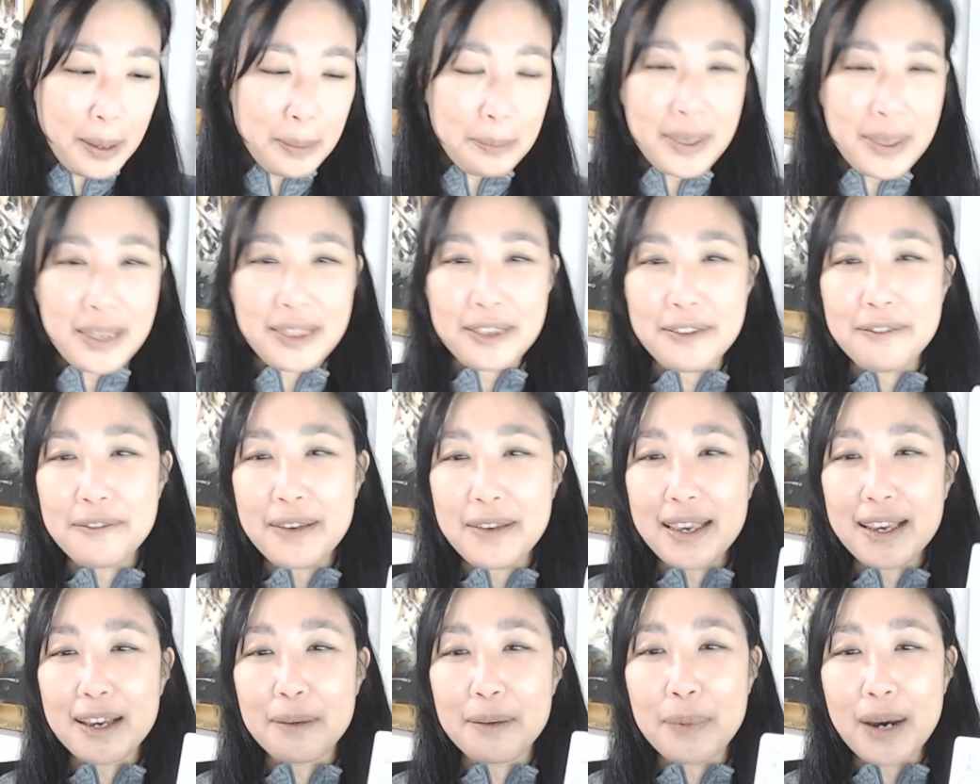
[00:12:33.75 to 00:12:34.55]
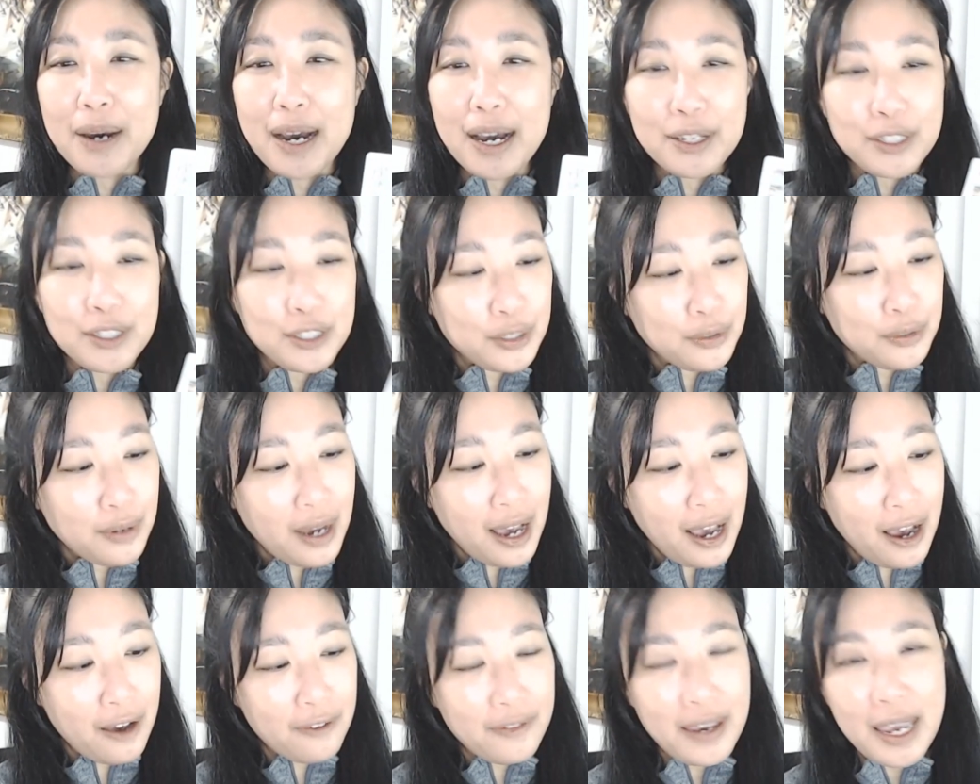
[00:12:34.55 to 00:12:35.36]
In the Vagabond, you
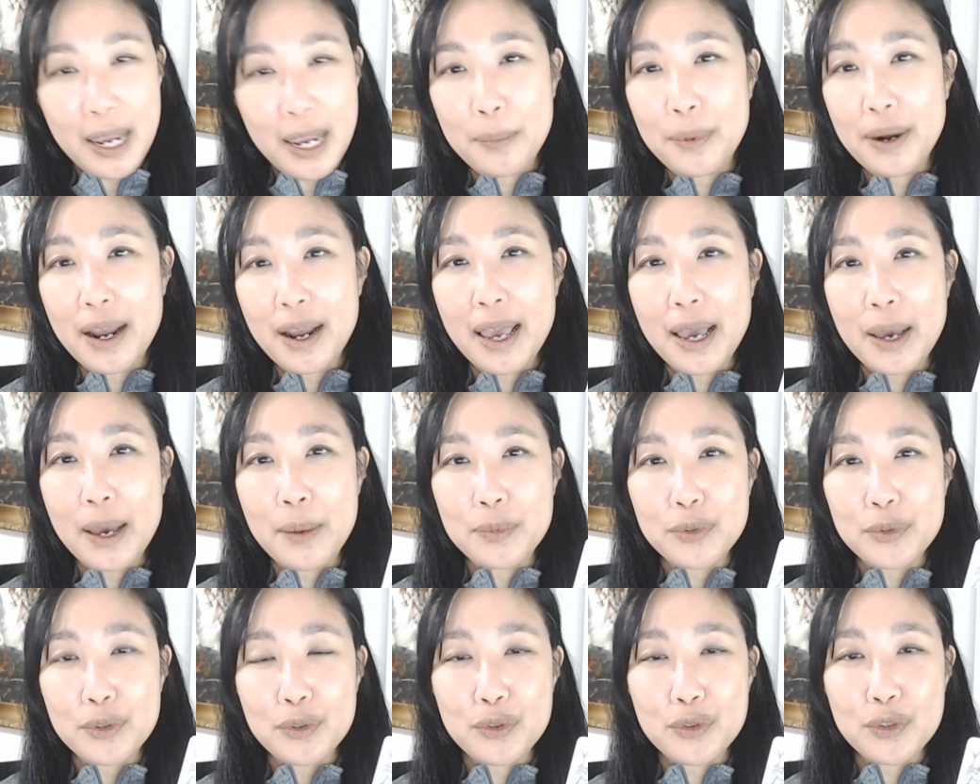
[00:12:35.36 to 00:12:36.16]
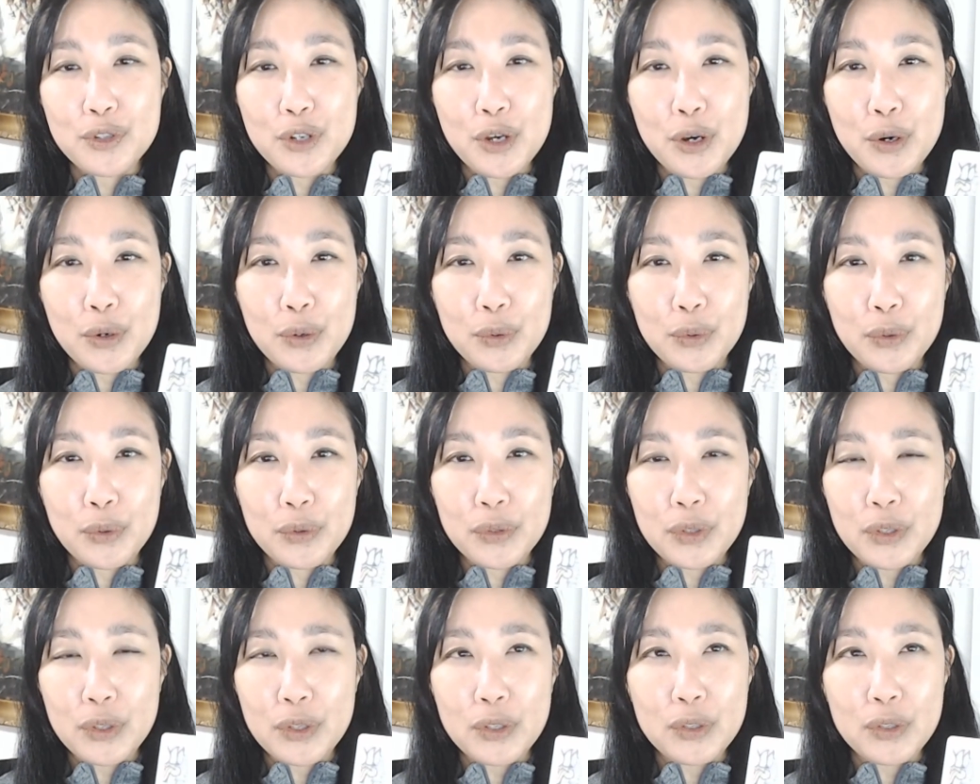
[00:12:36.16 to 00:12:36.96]
have Abraham's stone or
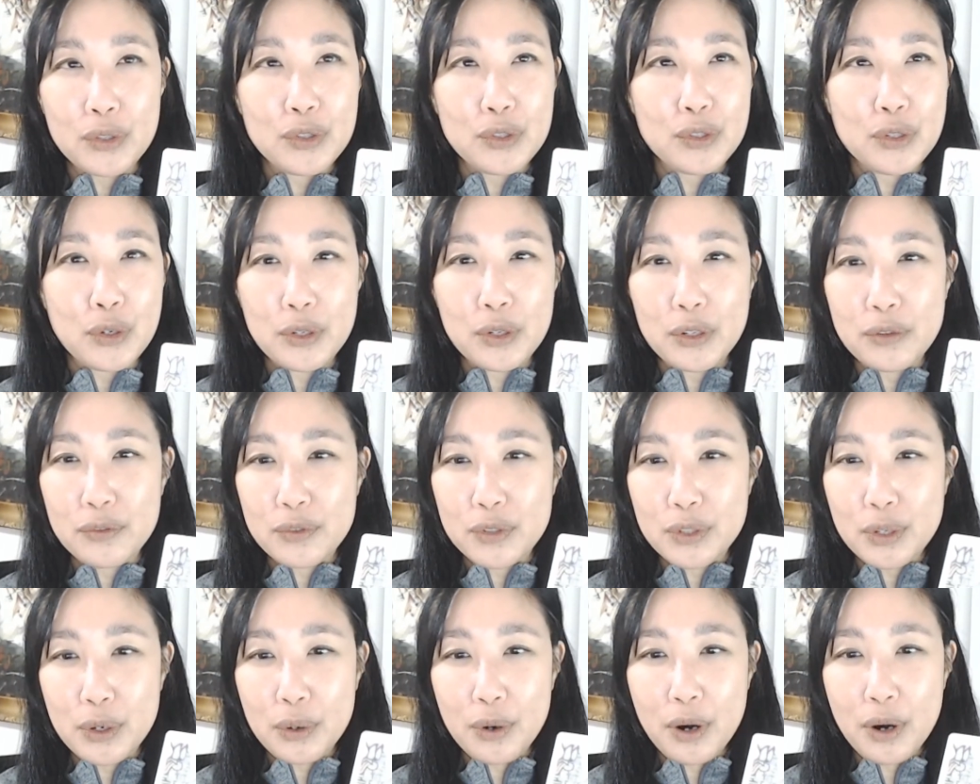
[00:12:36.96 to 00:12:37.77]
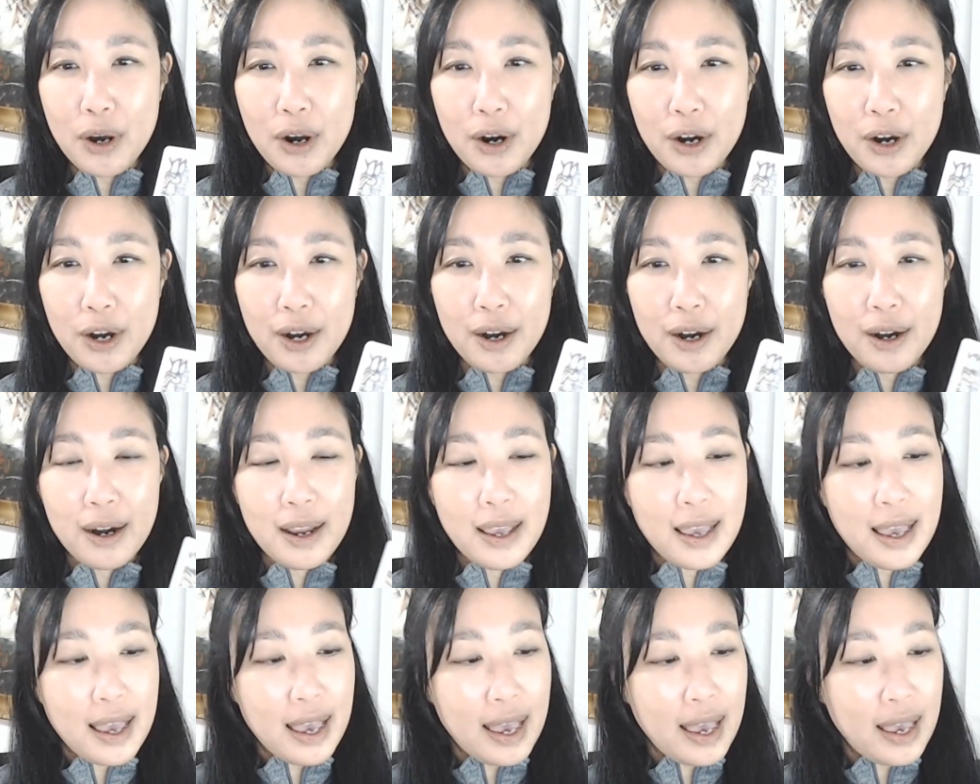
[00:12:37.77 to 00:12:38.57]
the stone of Zohar.
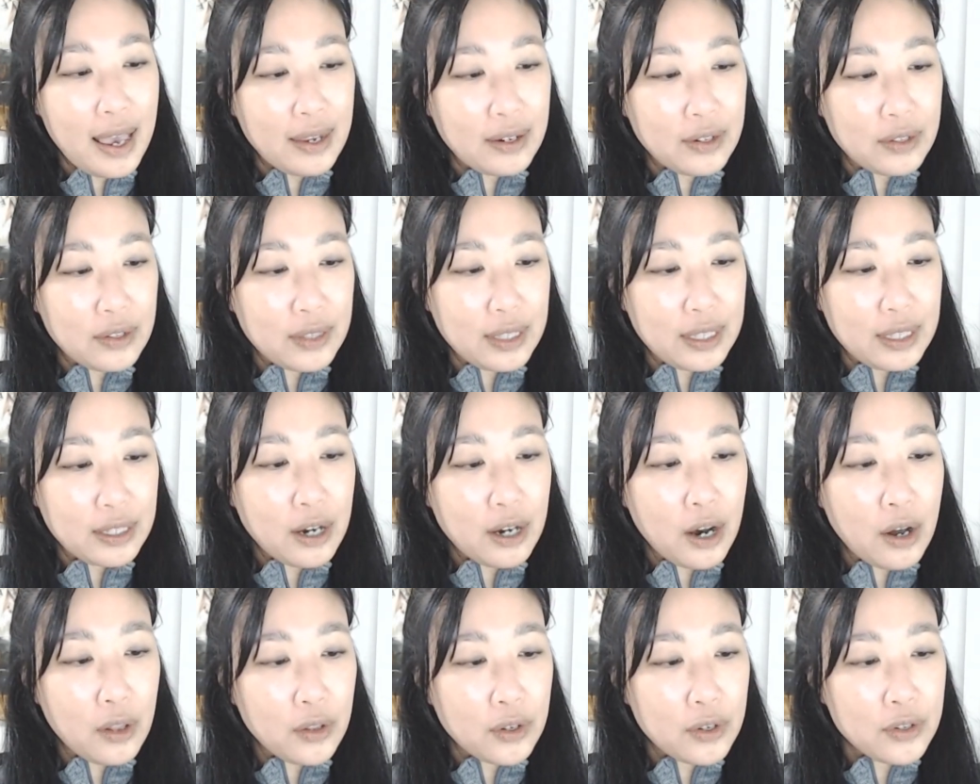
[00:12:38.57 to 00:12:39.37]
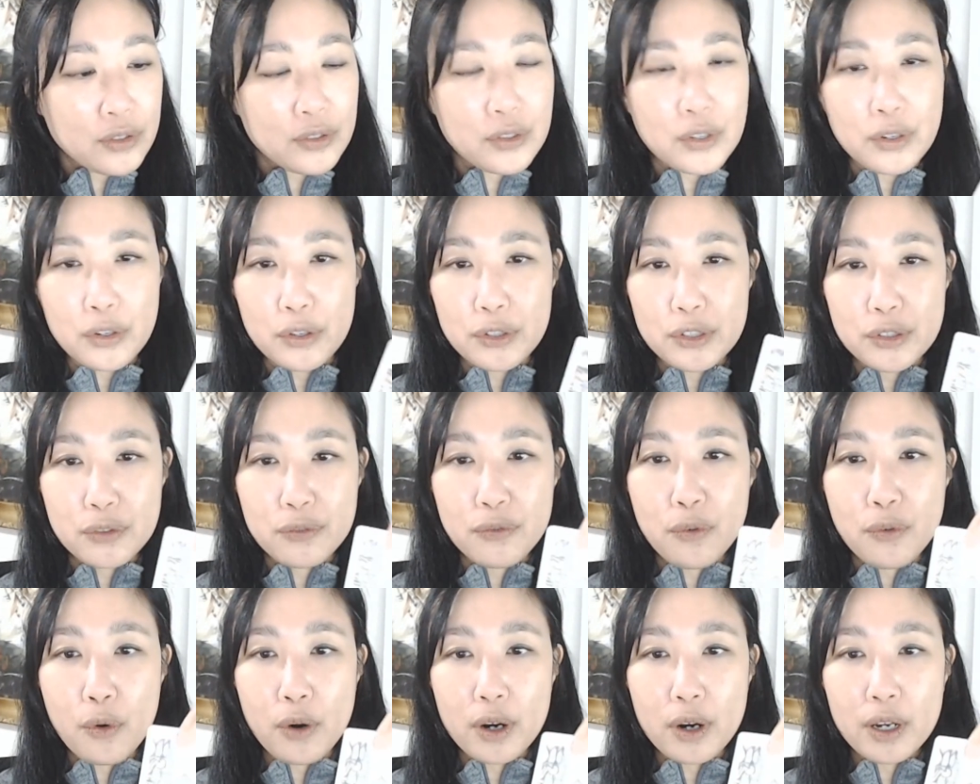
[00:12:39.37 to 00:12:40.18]
And the colors, there's
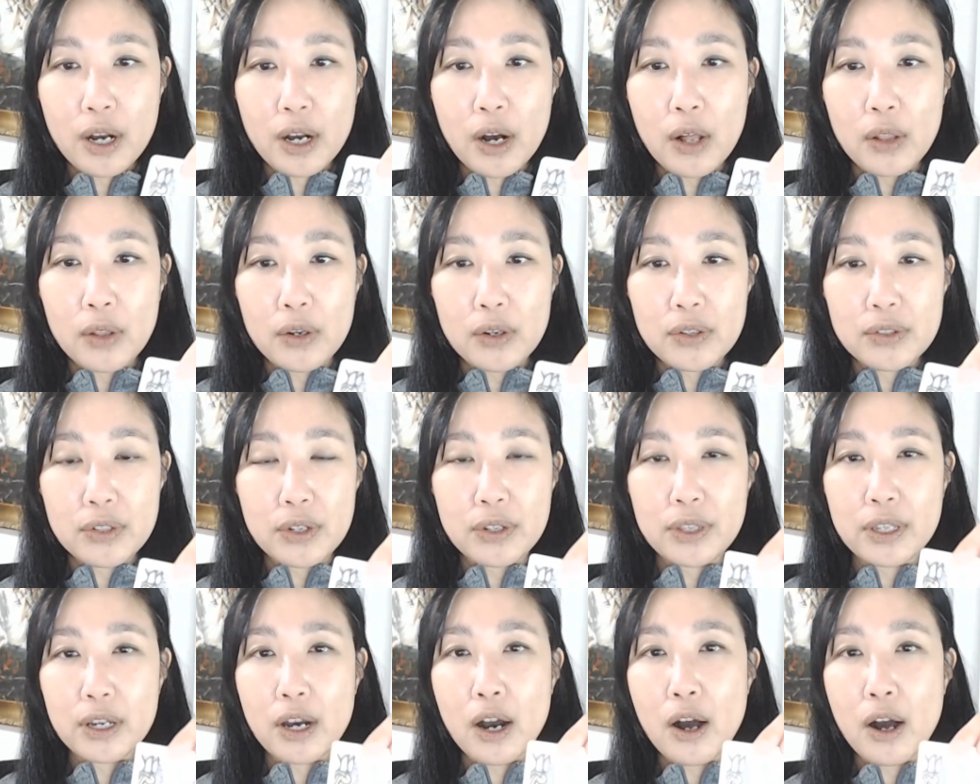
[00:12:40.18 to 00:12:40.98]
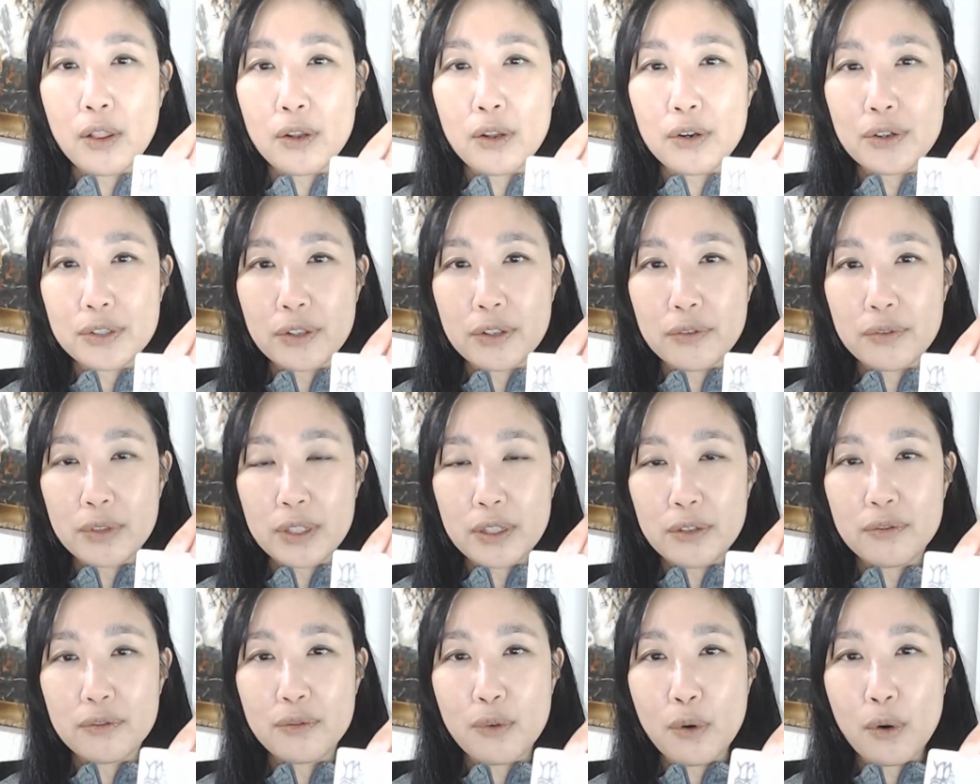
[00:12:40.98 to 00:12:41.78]
4 colors. They're the colors of
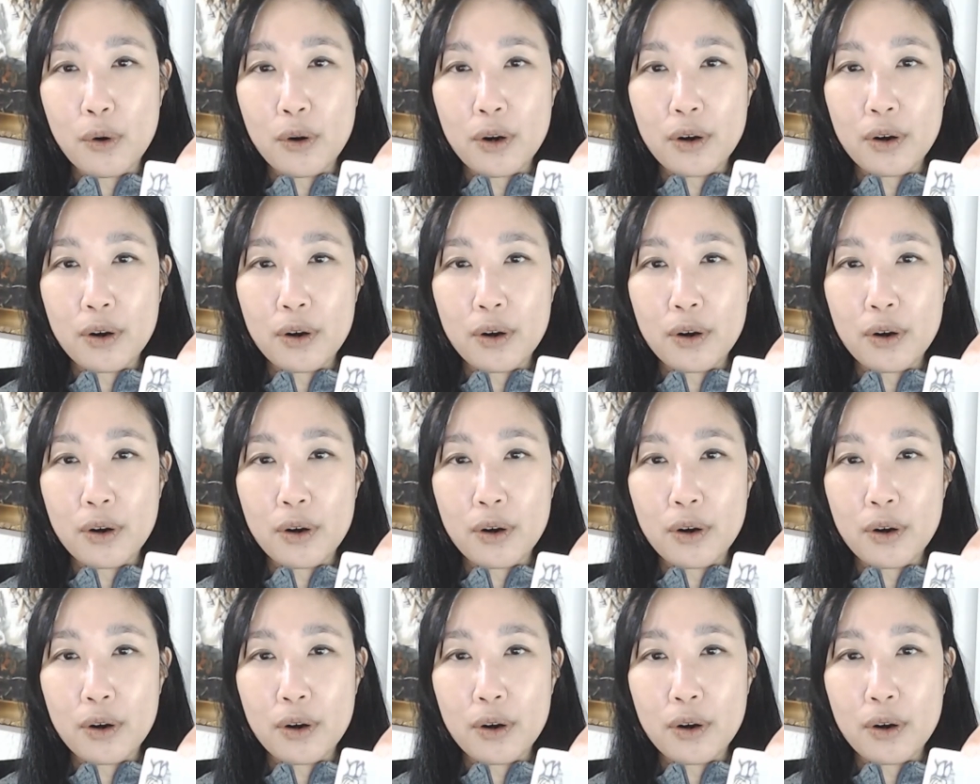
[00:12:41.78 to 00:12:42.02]
the 4